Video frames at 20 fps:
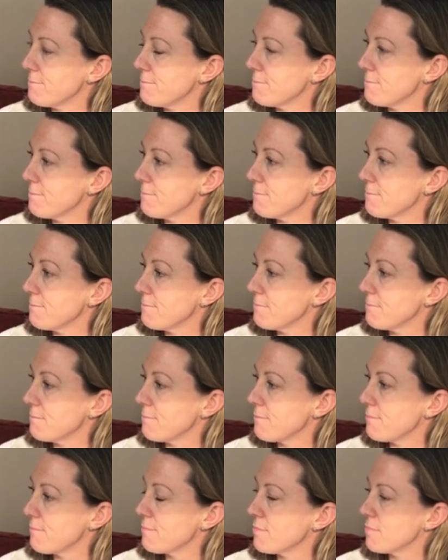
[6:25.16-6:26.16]

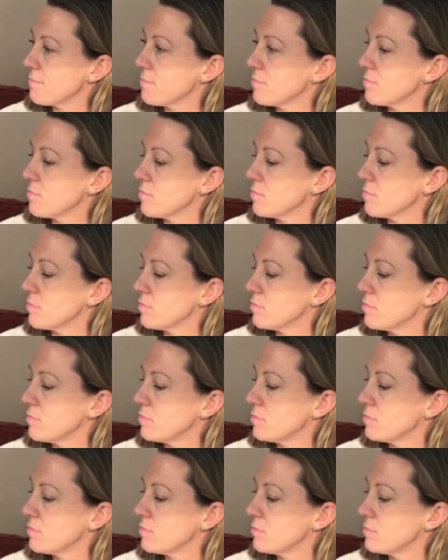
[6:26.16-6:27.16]

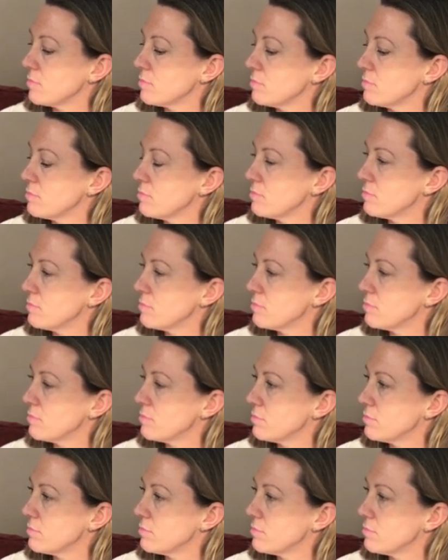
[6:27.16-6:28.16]

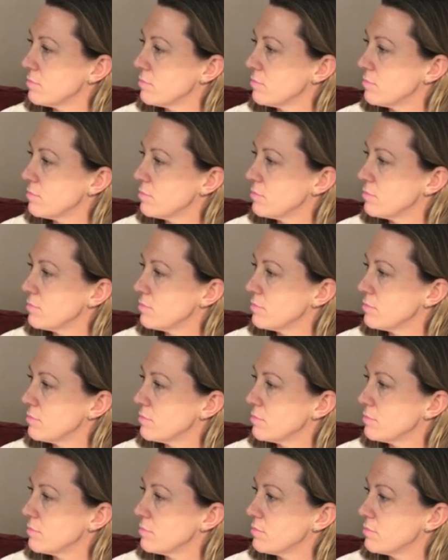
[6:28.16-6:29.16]

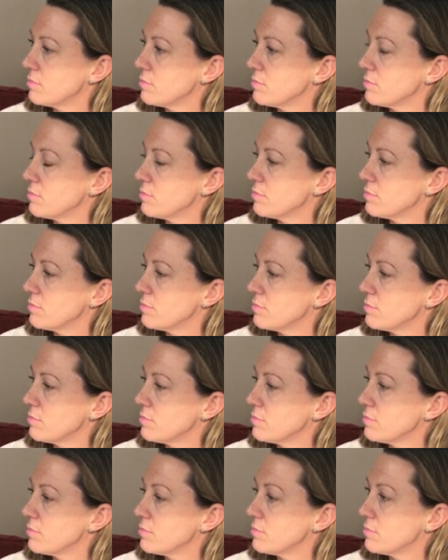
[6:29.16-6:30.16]

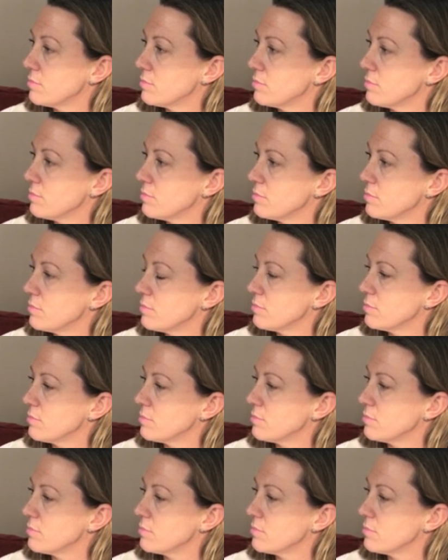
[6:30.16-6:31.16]

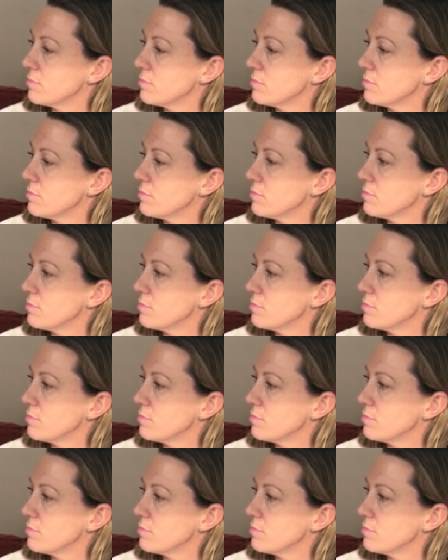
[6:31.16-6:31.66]
(not speaking)